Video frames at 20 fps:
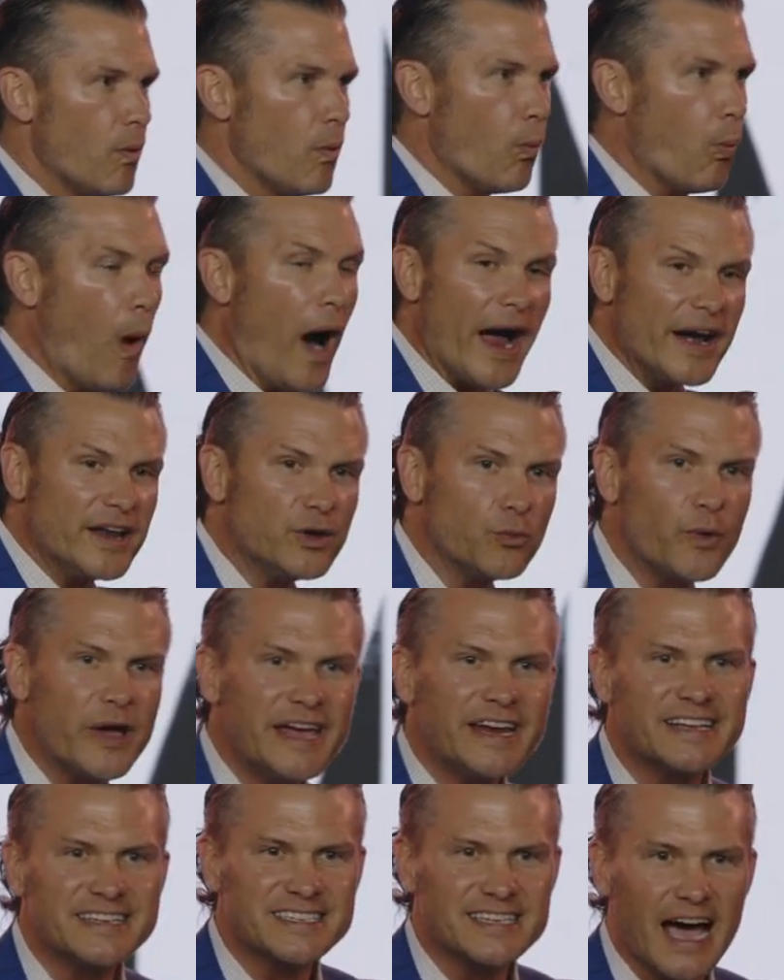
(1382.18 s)
Why did
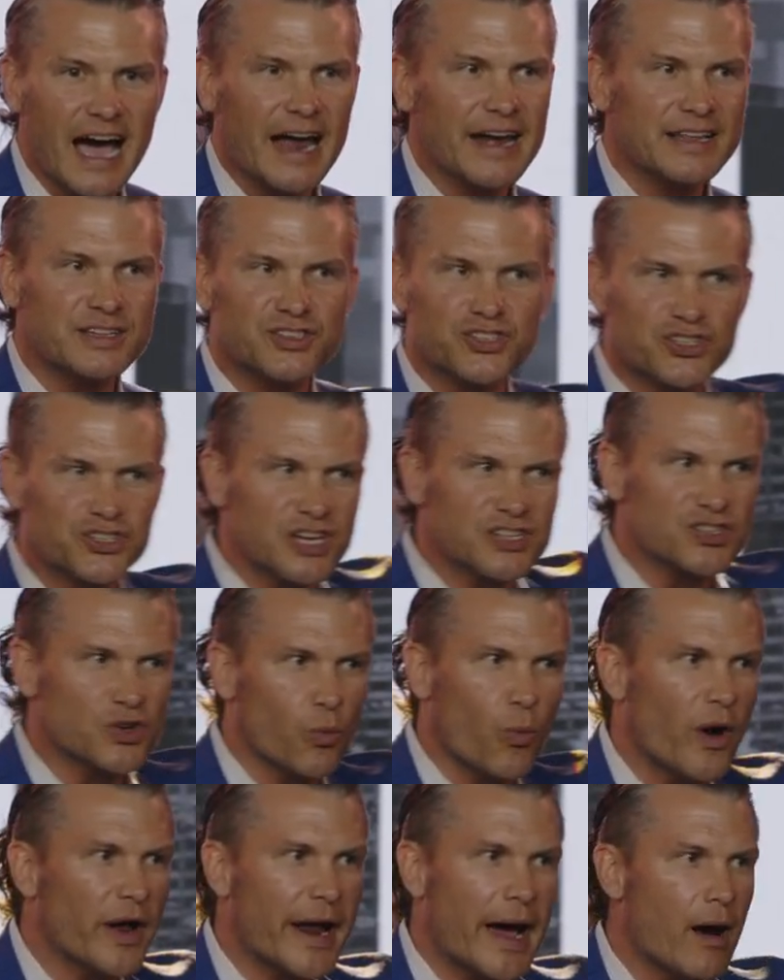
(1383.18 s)
we decide it's just a
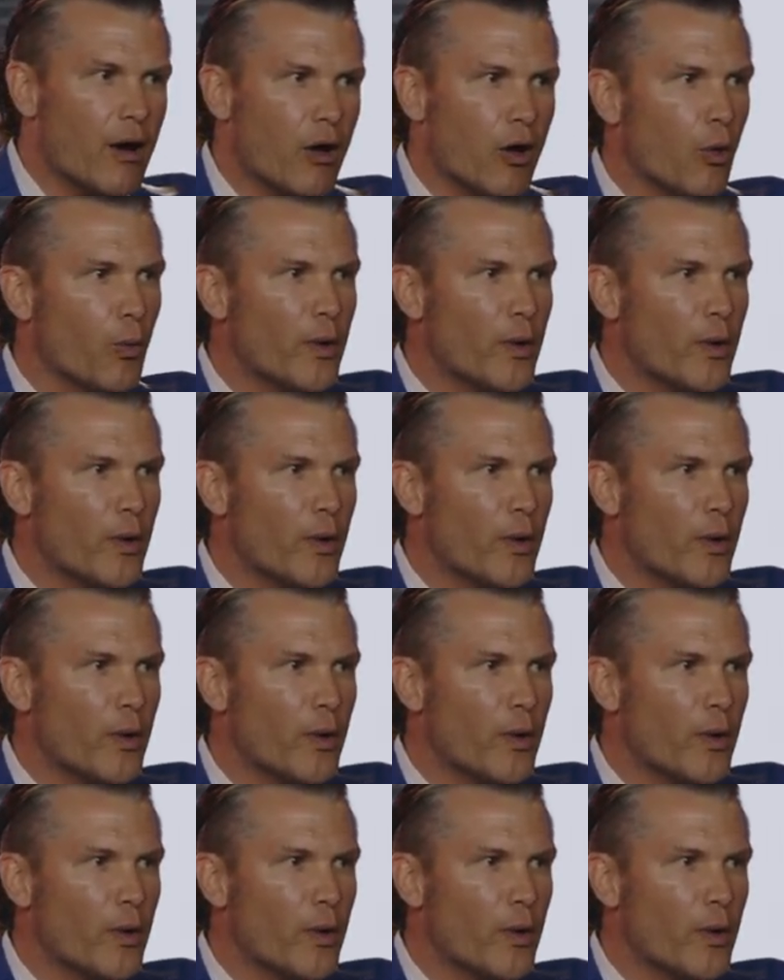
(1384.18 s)
one hour a